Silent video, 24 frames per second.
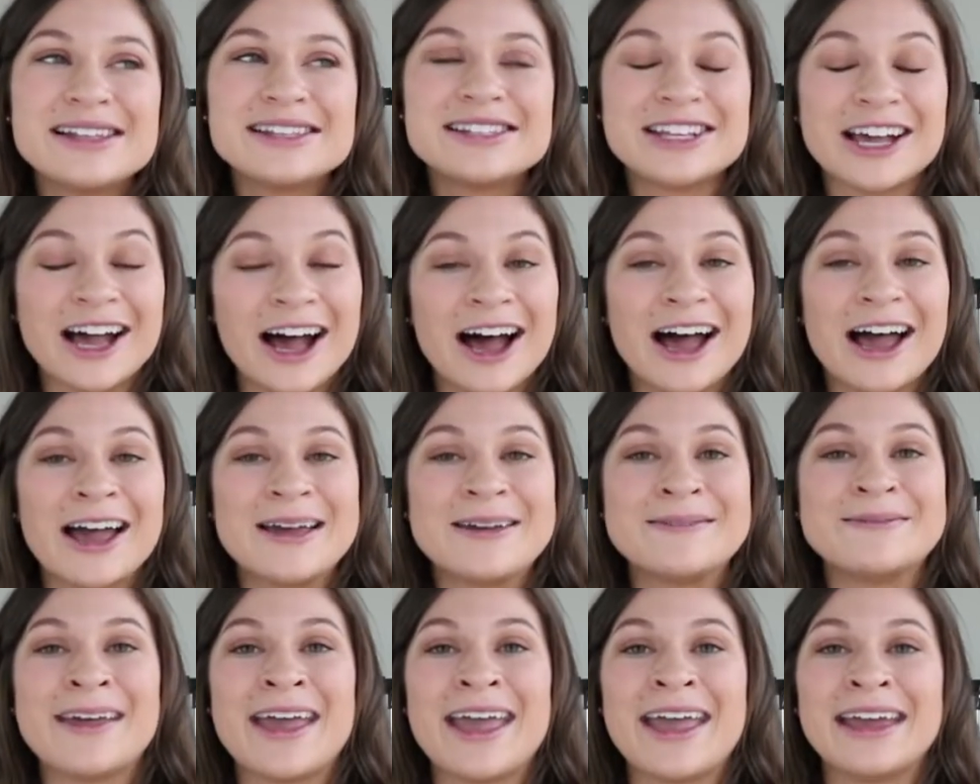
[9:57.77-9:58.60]

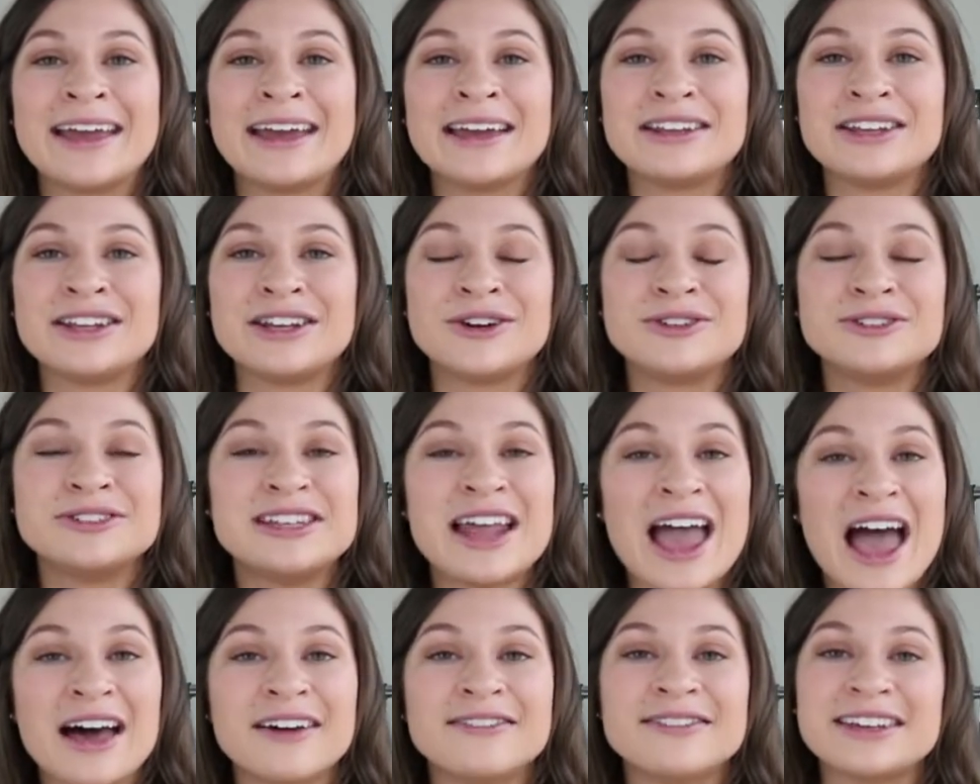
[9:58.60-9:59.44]
time, and, you know,
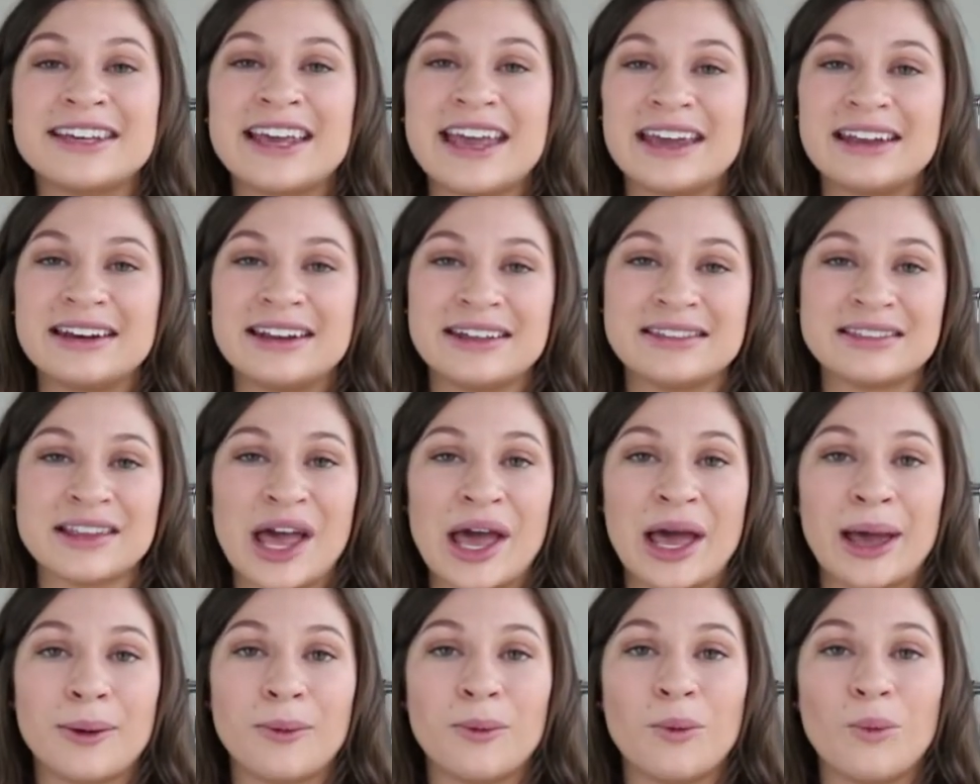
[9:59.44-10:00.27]
navigating
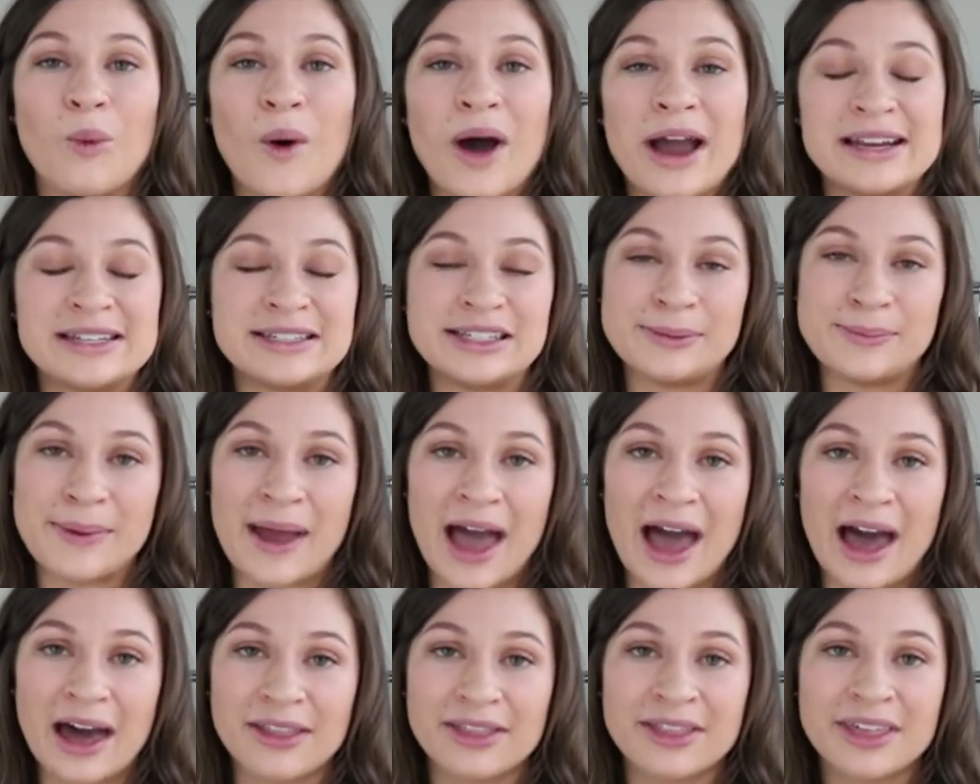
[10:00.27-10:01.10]
that windy
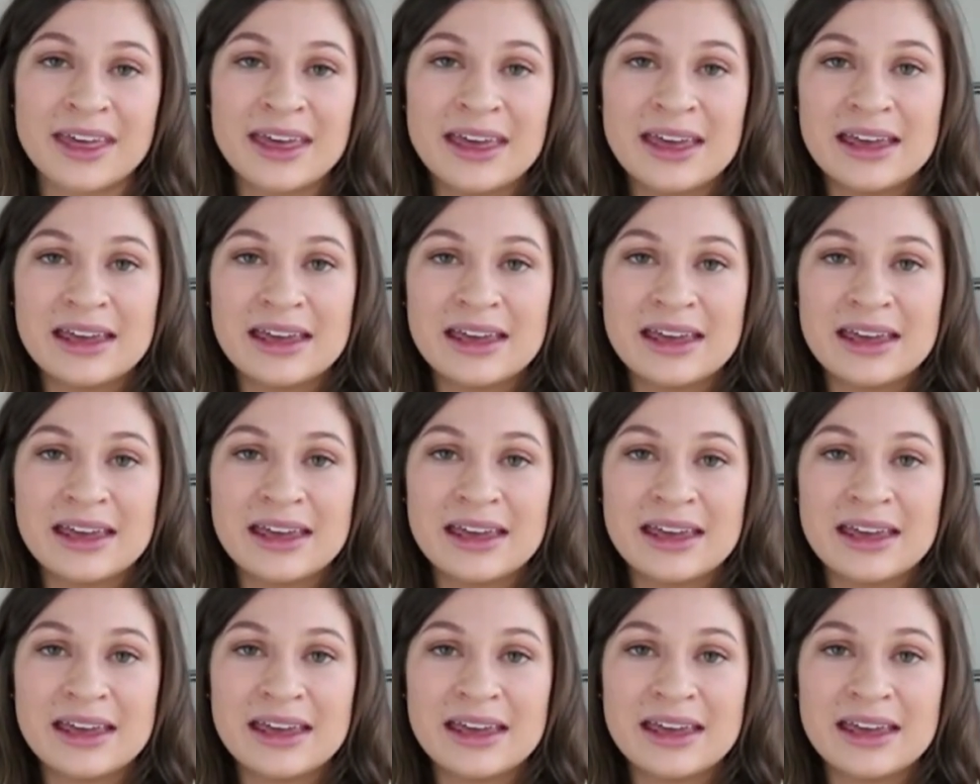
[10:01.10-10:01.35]
path